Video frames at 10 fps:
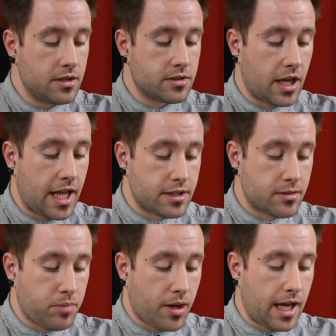So let's
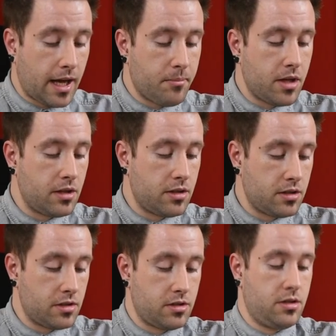plumb
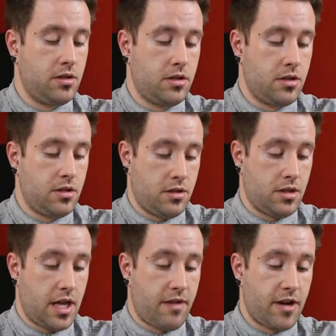
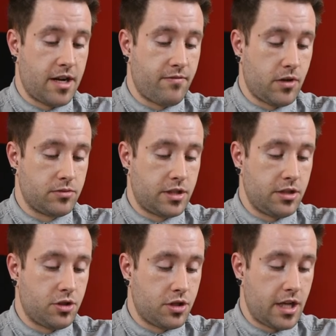that random
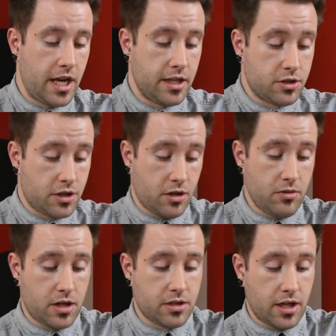voltage
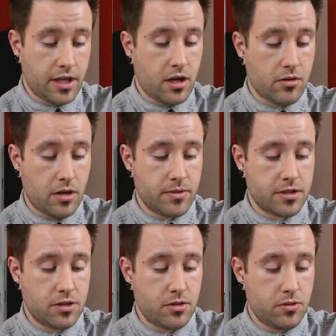into, actually, I'll go
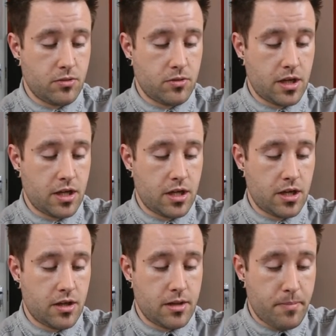into
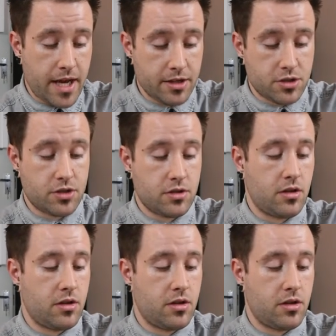uh, the pitch